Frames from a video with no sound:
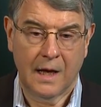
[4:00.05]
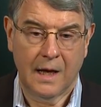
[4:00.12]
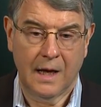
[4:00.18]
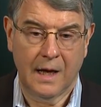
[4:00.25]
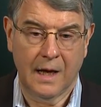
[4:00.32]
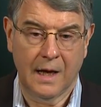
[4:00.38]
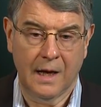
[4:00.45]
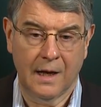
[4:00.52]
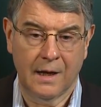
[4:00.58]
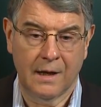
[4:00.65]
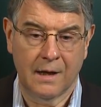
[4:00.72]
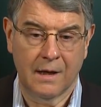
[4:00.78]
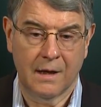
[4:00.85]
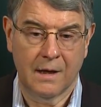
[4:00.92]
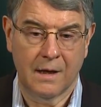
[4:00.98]

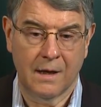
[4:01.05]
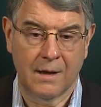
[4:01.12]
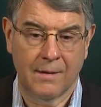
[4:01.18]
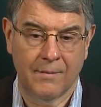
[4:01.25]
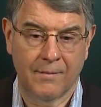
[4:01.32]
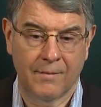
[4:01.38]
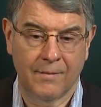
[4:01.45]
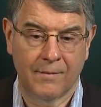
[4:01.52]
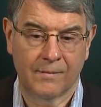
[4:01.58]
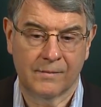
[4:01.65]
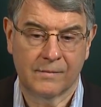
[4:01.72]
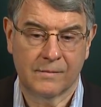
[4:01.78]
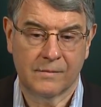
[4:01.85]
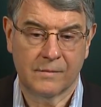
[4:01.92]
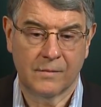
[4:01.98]
And
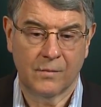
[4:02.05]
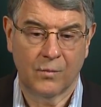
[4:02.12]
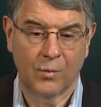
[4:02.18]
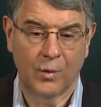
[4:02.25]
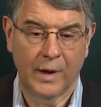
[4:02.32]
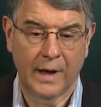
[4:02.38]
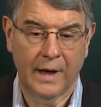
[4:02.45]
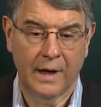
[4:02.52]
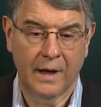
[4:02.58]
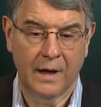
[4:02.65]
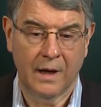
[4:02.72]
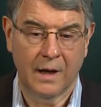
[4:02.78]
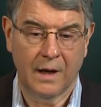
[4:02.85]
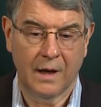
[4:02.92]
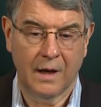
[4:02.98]

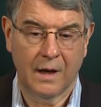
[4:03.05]
when